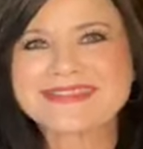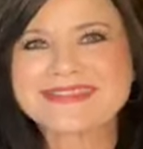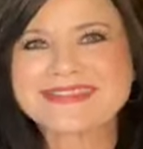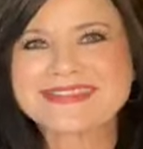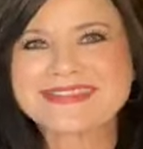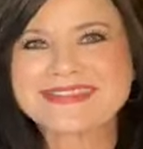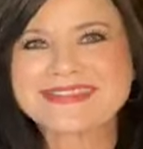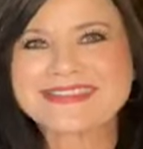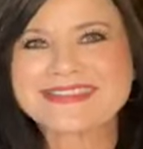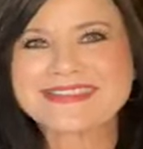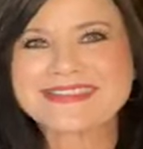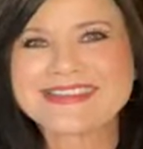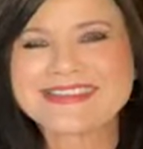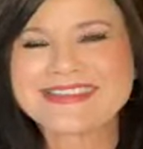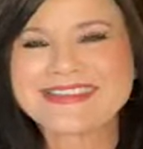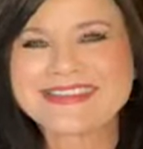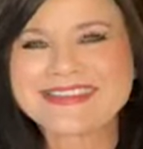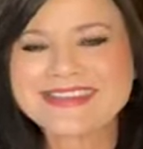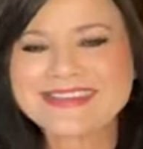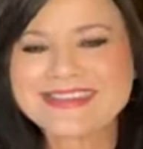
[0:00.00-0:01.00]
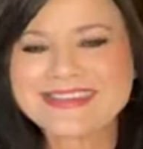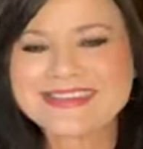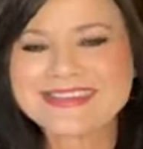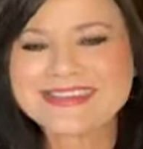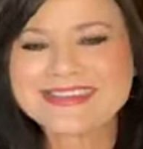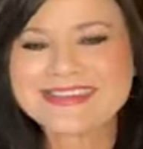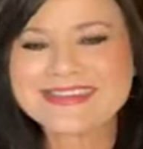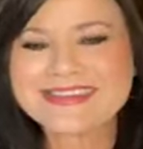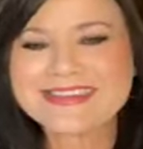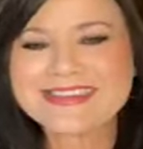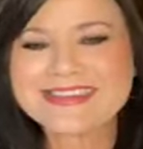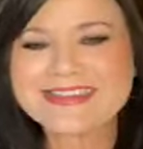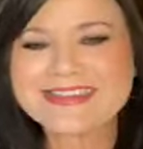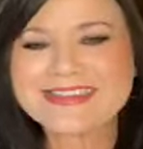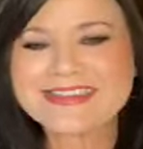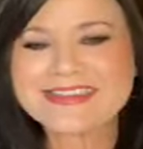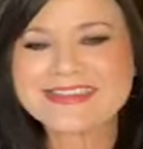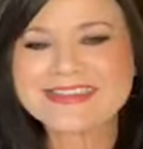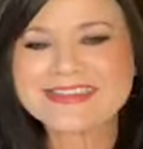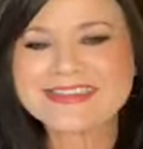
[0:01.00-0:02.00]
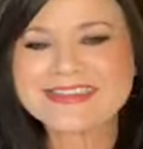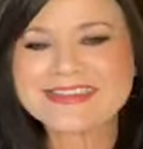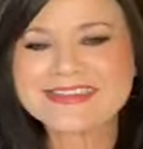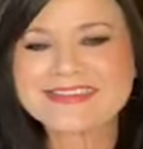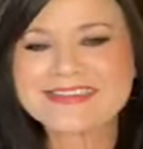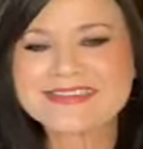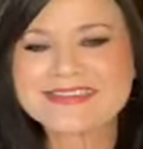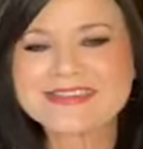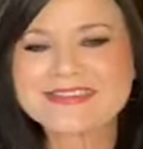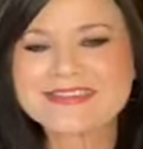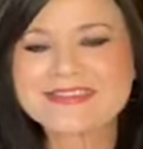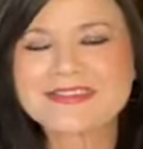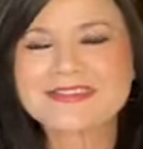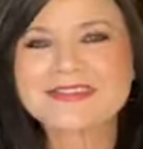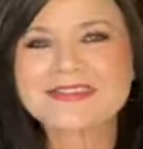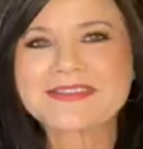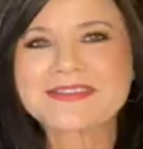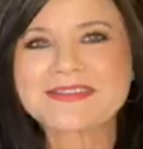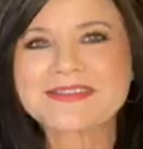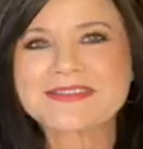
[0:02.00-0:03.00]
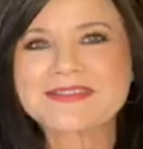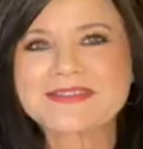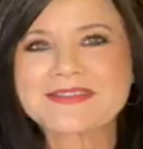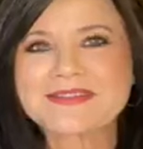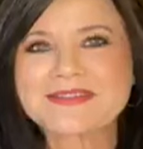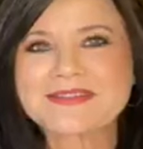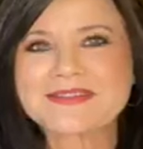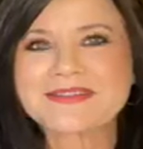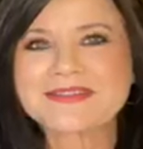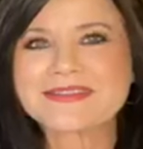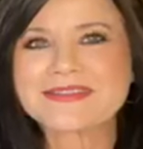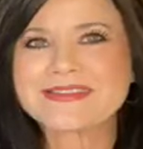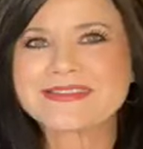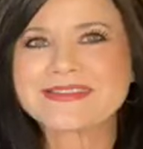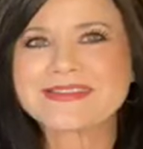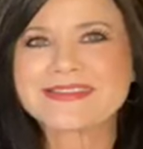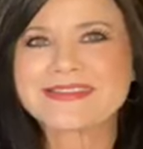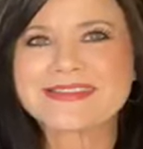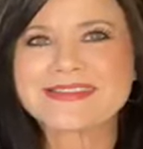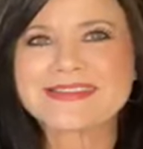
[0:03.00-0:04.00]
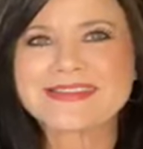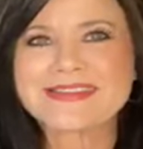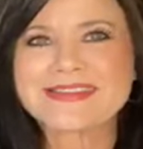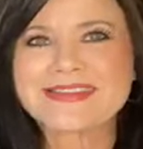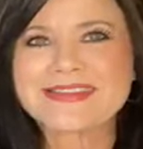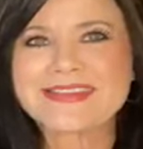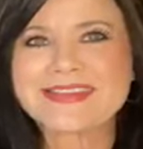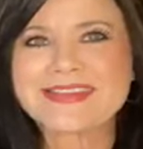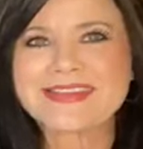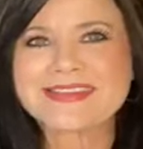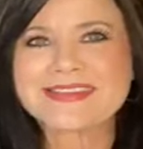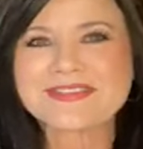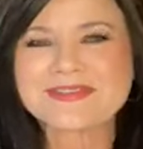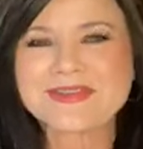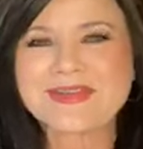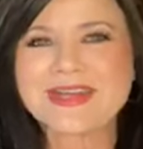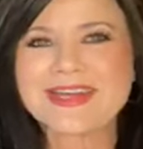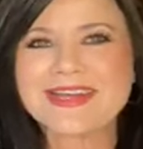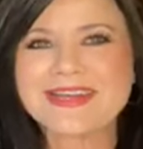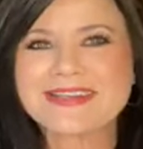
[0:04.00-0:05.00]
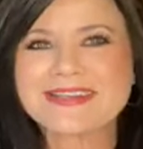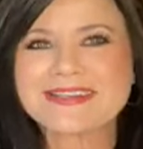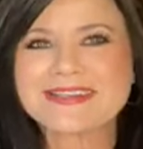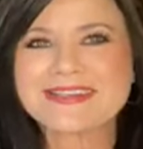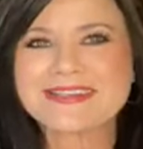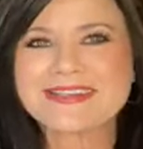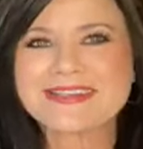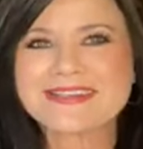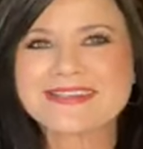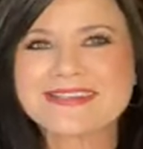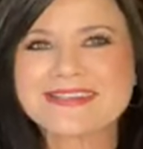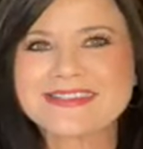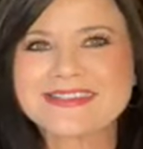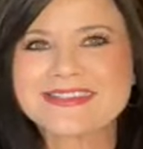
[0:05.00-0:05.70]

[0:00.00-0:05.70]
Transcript: [no speech]